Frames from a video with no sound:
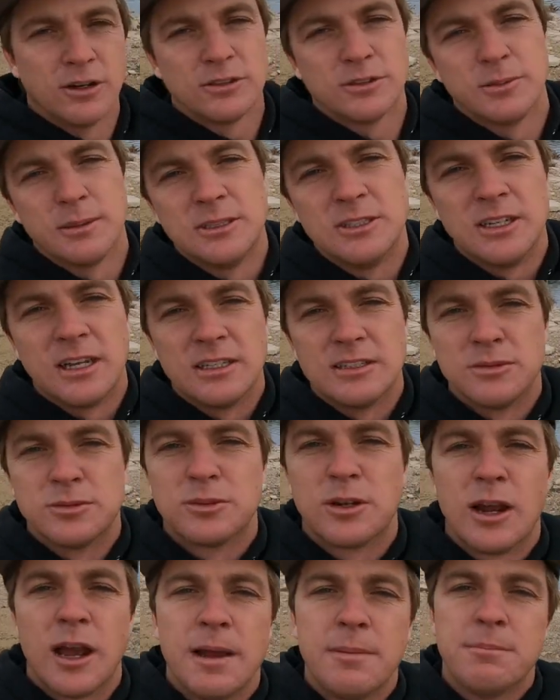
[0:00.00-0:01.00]
So make sure you guys
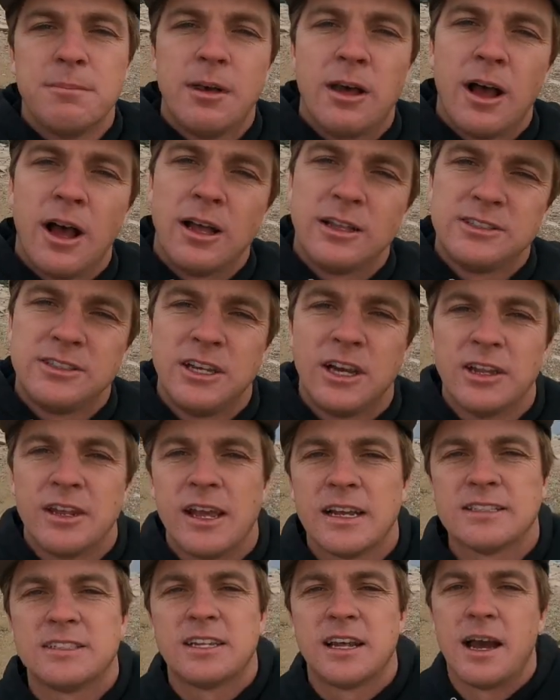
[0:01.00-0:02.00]
subscribe. I'll see y'all
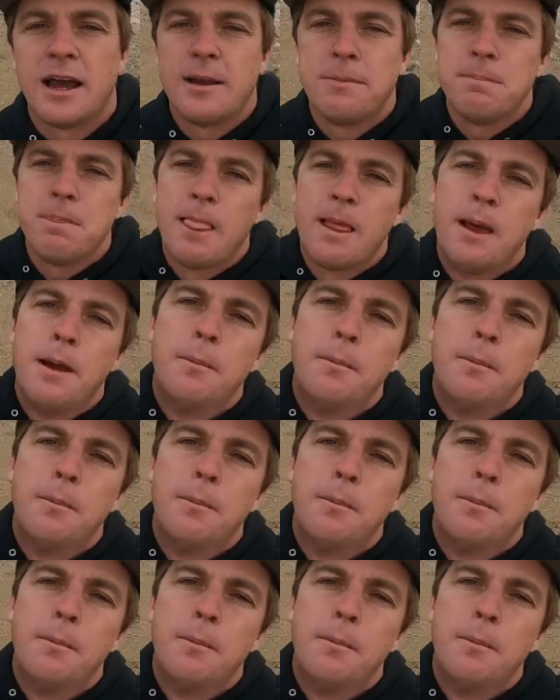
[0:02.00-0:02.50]
next time.